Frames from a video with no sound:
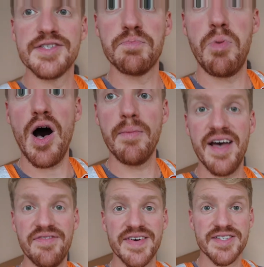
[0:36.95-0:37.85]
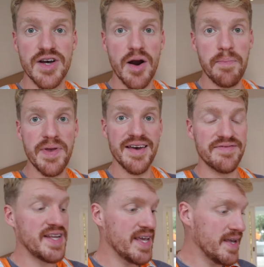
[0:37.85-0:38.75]
This Palm FXR
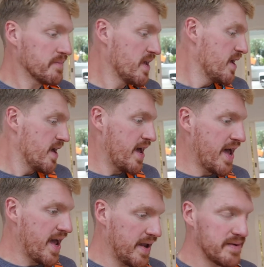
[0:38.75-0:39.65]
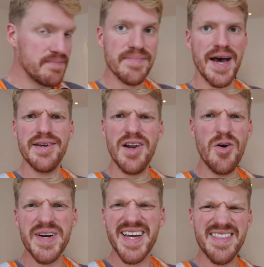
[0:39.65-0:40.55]
PFD. And I don't
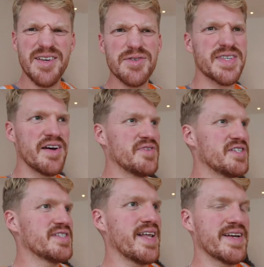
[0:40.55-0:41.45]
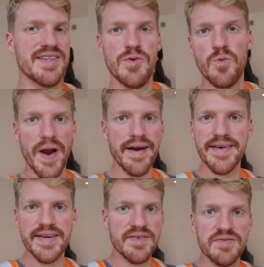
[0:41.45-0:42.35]
know, when I get new stuff, I just like to
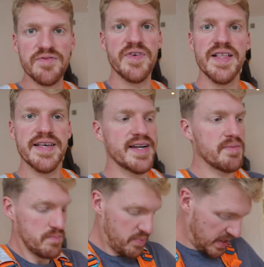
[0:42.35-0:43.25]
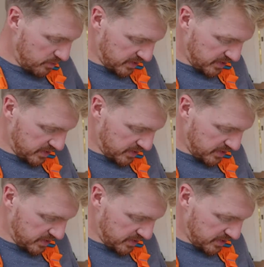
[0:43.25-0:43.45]
wear it and feel it and play